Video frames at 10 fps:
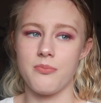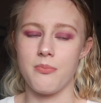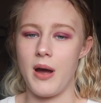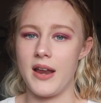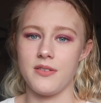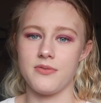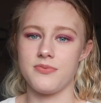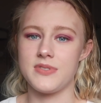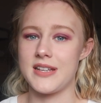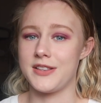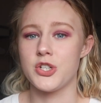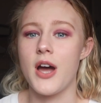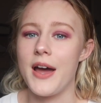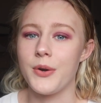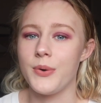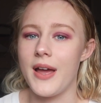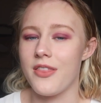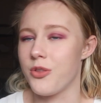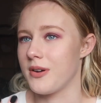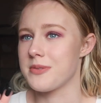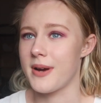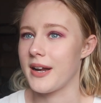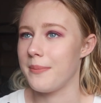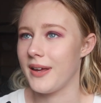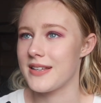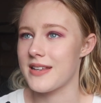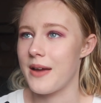might've seen the title and thought I was pregnant because